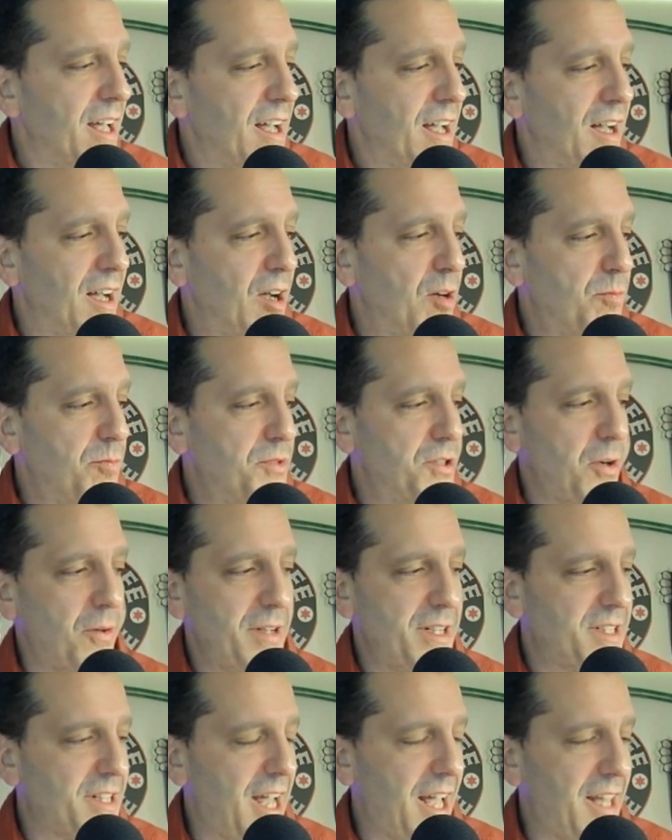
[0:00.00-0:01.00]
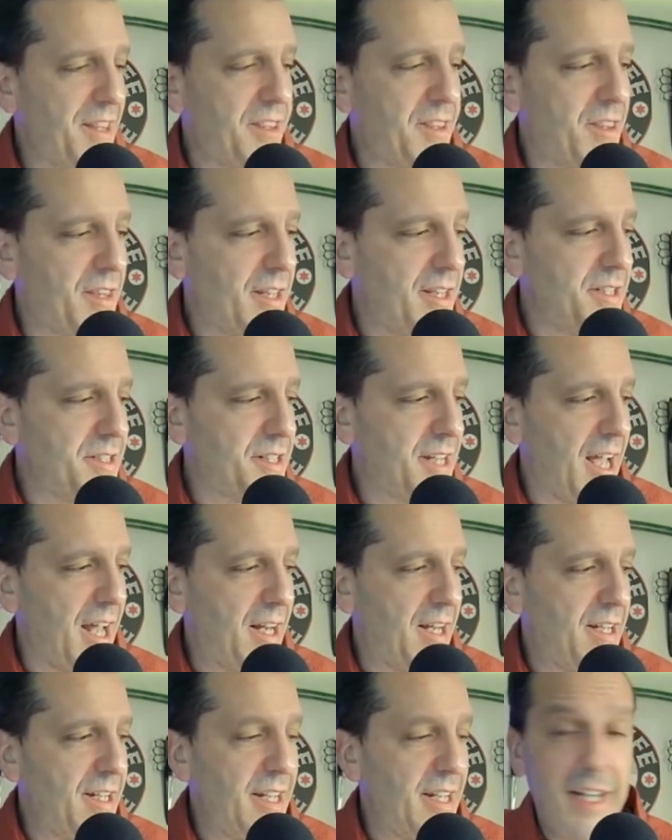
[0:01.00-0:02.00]
Um, so he's got he's
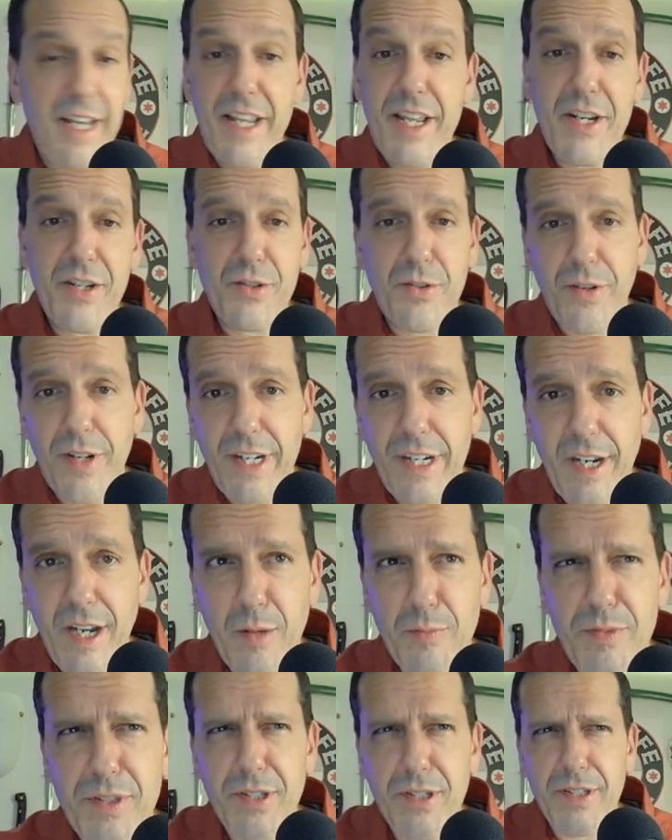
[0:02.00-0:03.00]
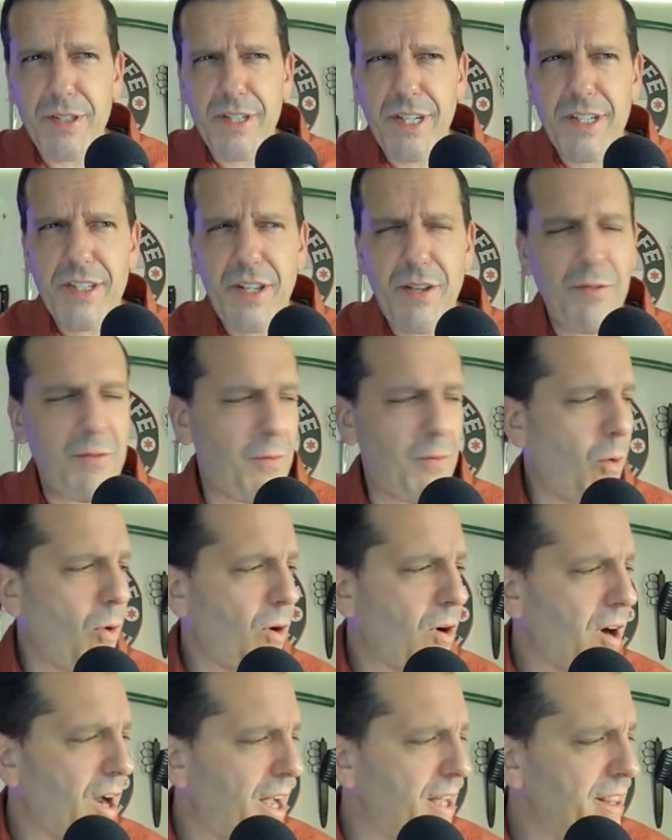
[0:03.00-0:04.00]
got a it heat treat up to
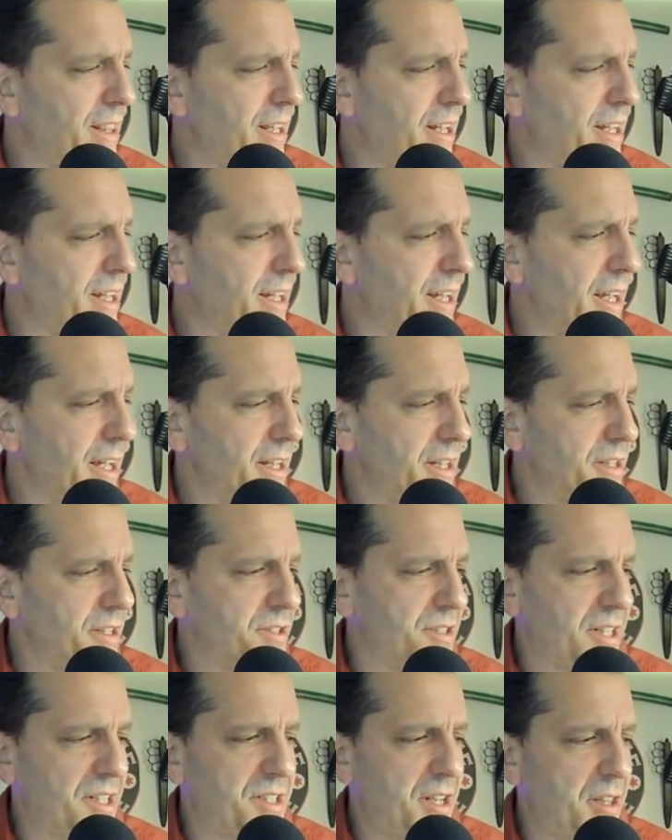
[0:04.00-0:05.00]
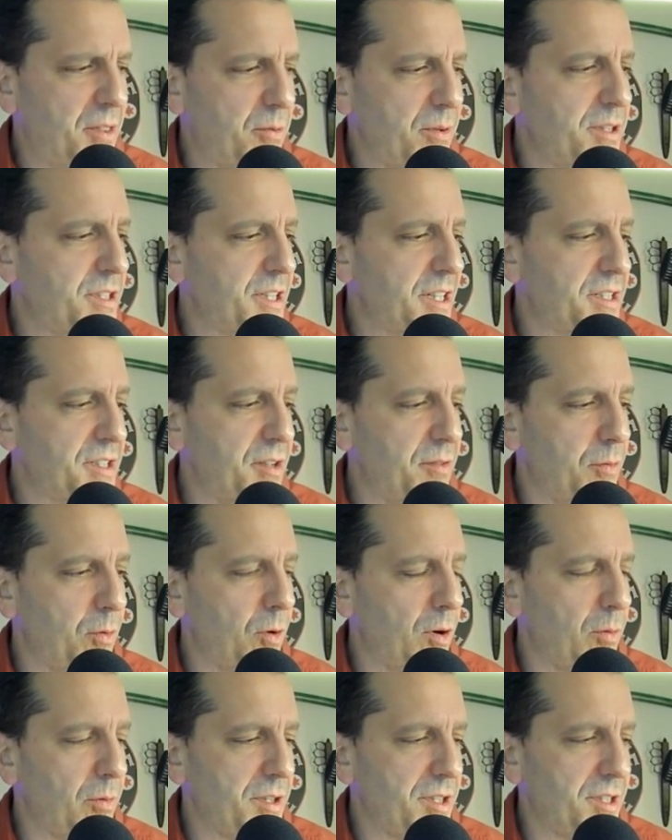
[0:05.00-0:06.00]
64, I think, 63,
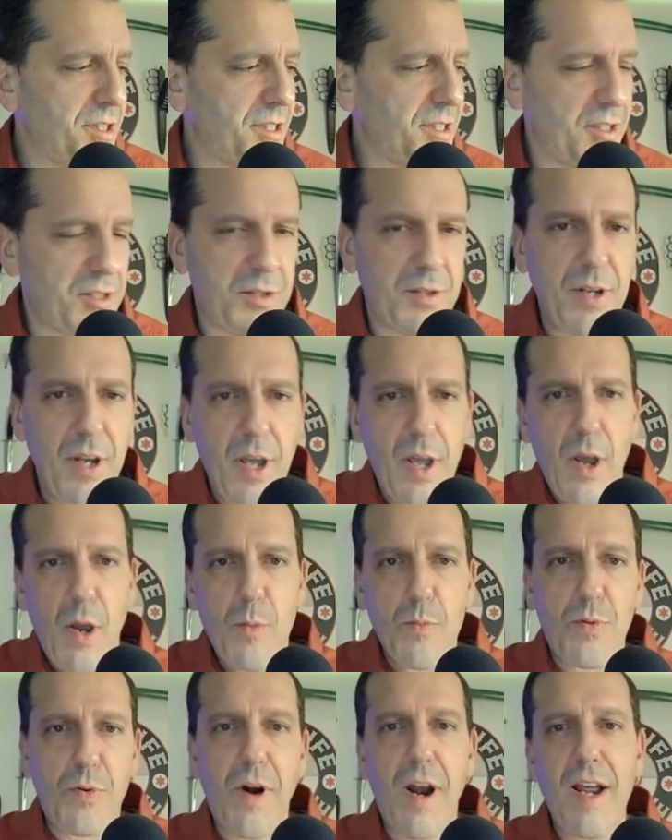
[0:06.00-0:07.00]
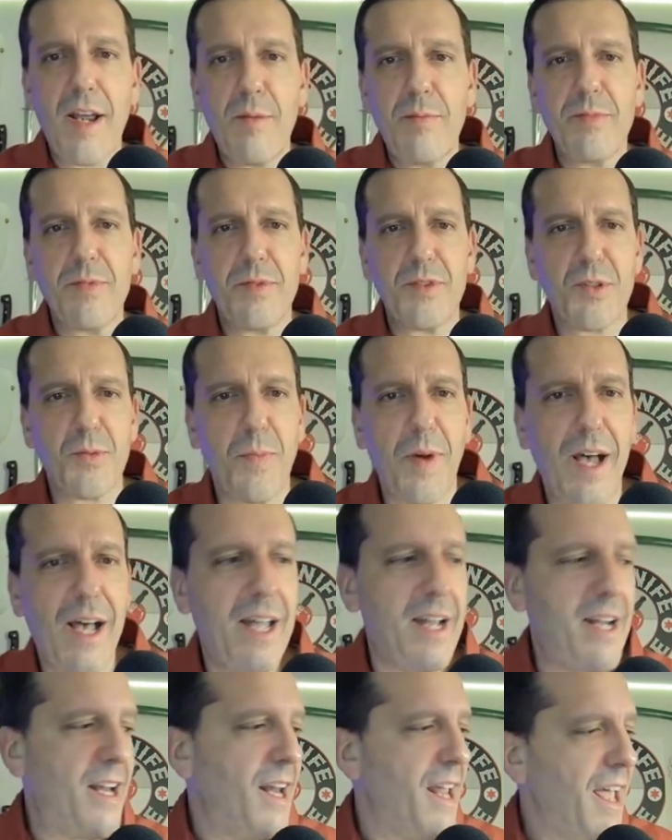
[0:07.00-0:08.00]
64, which is its prime
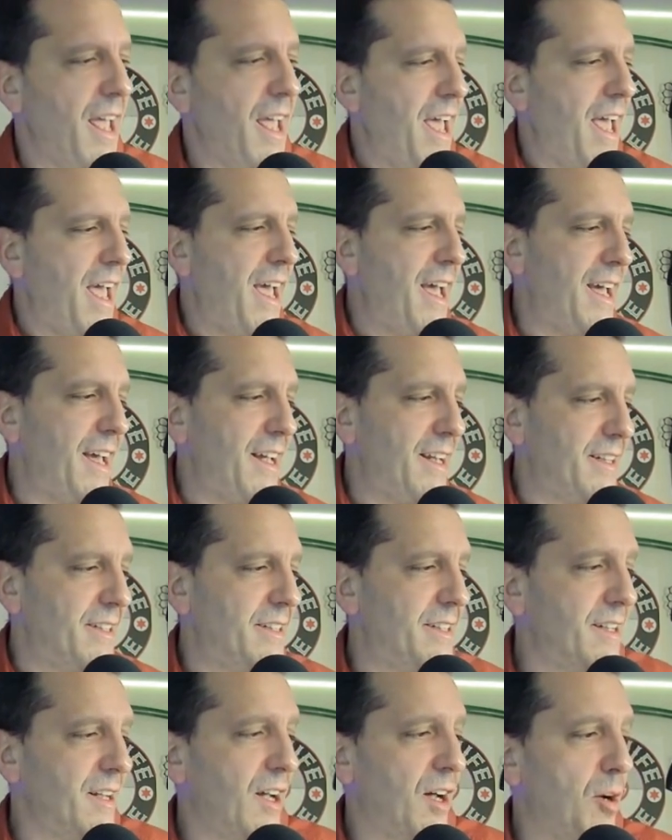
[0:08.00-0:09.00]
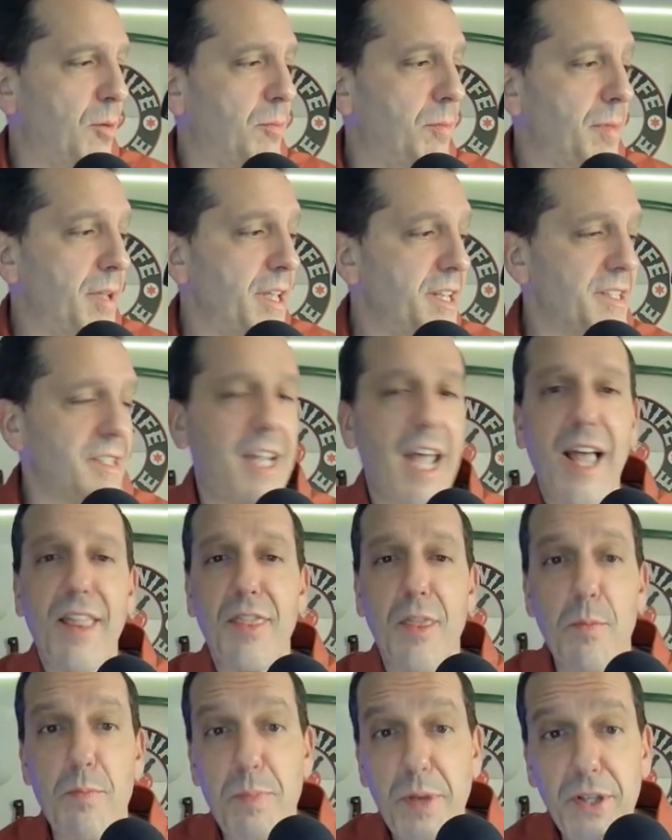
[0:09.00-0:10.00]
spot and um, he's
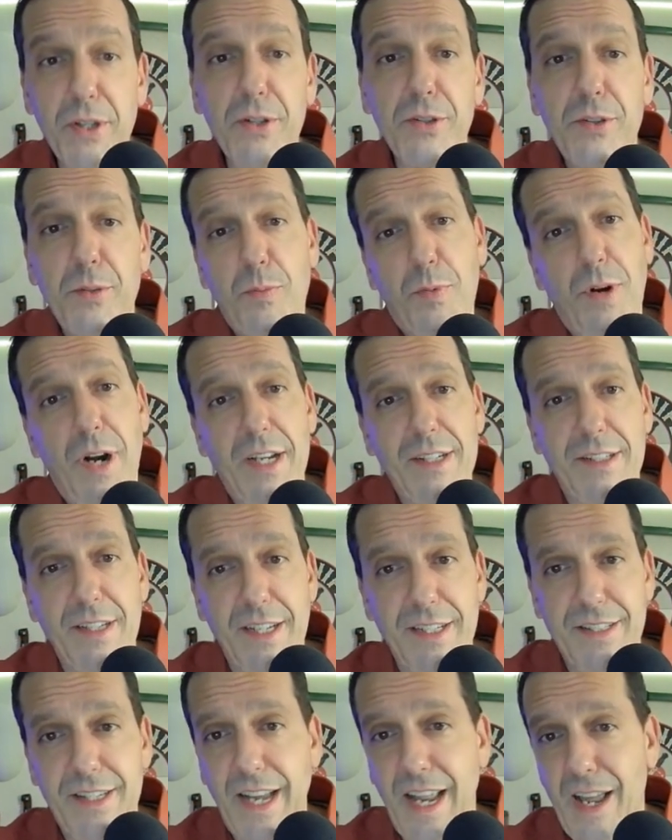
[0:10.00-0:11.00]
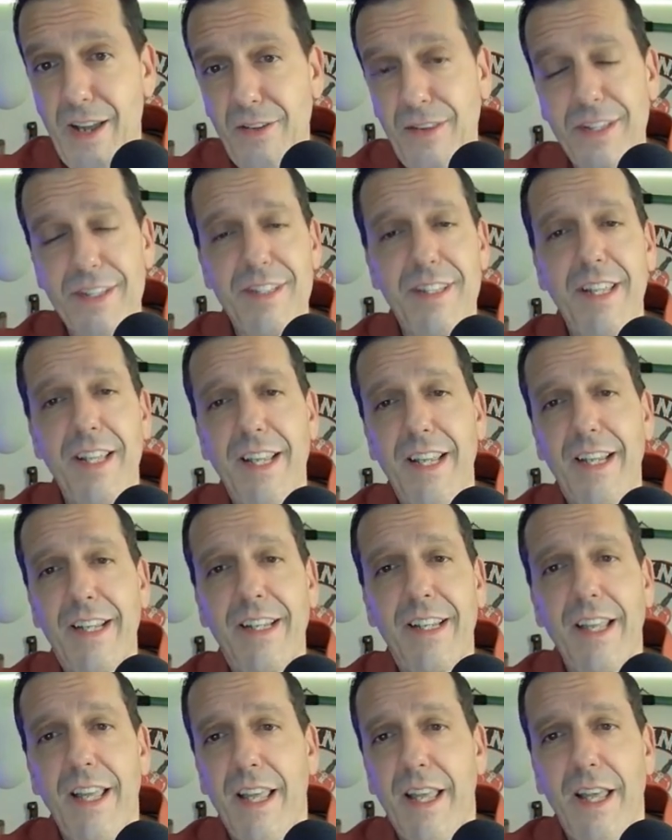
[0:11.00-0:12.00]
got the build process down. This
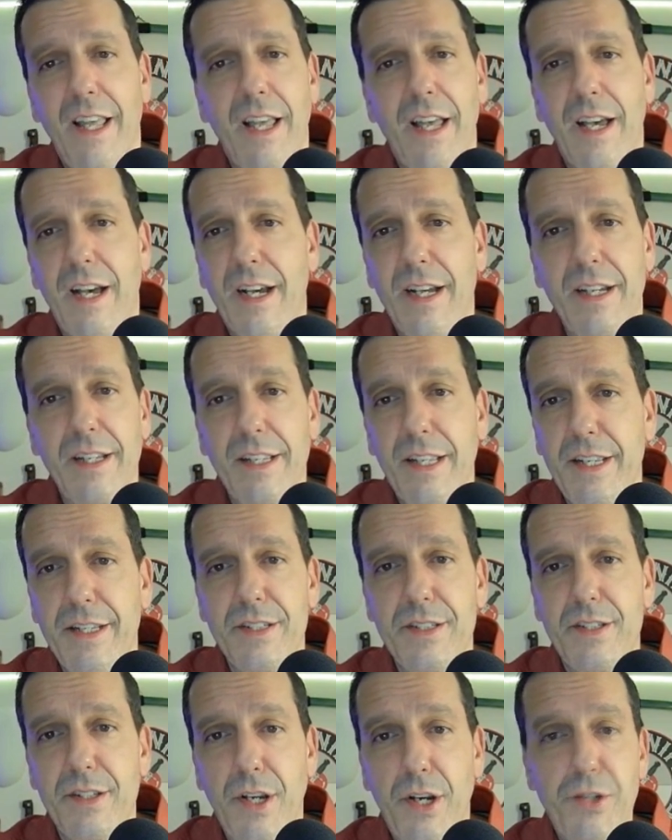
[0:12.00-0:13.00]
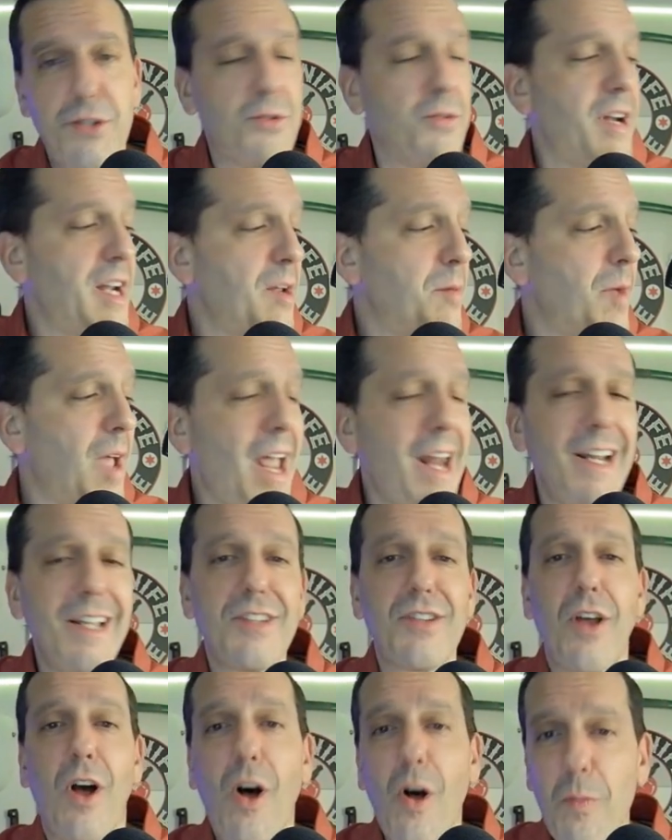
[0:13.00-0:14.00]
thing uh, is a dream, and
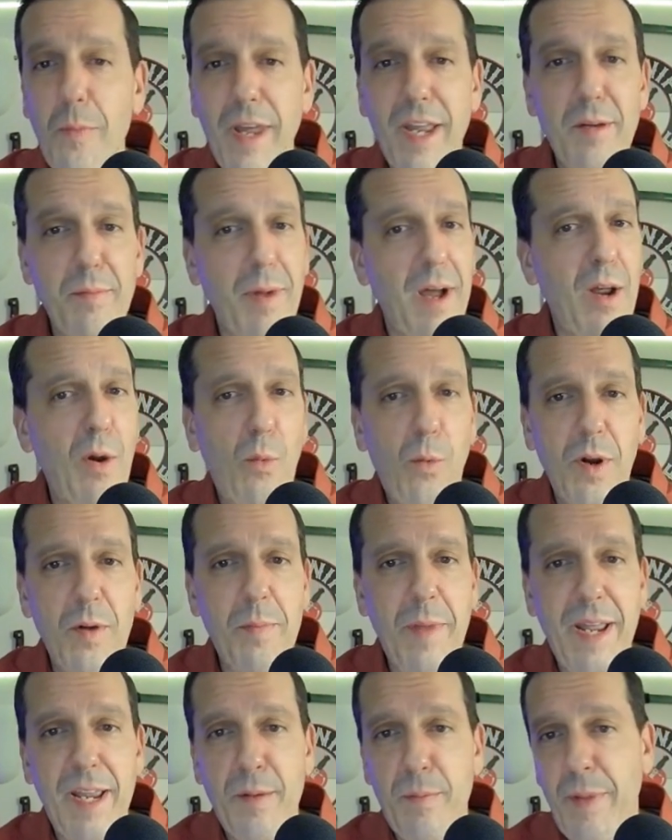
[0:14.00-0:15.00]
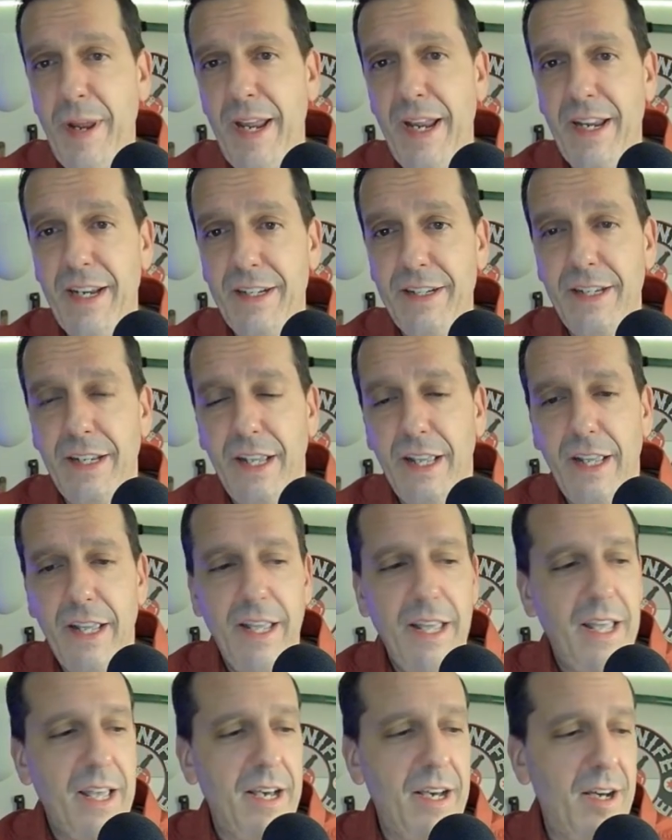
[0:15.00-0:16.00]
it's all made by a one man band
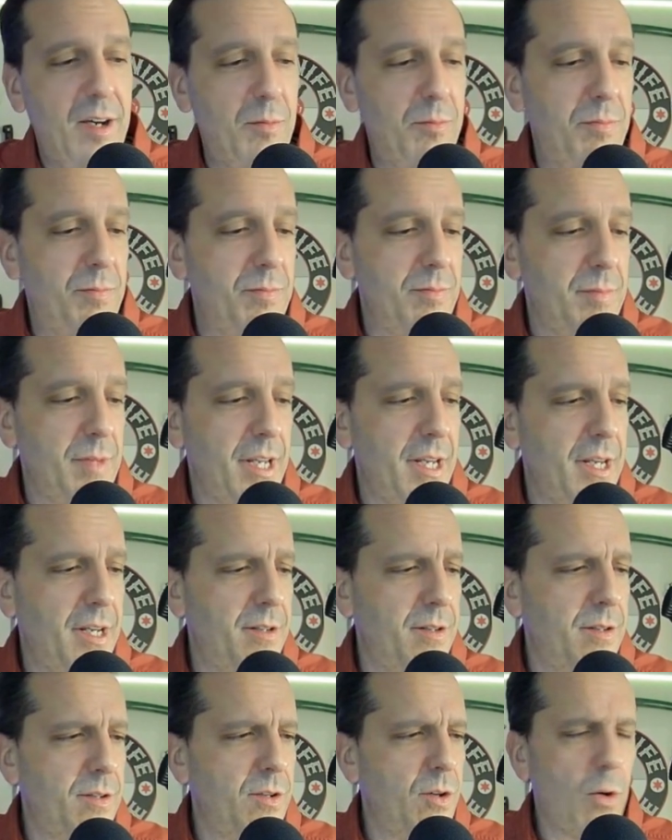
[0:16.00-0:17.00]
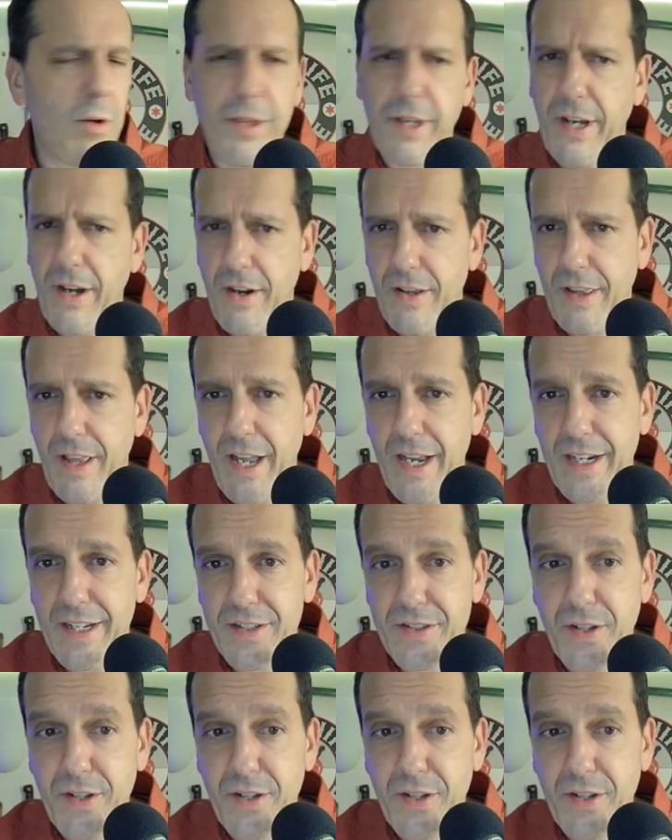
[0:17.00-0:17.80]
um, in North Carolina.